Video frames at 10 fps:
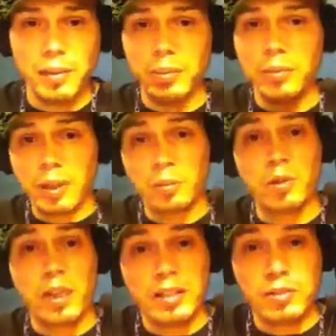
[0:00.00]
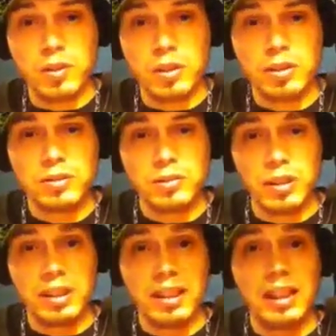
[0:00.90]
I'm grateful
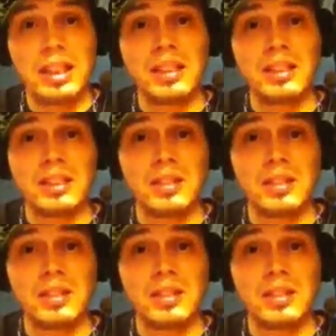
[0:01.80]
for today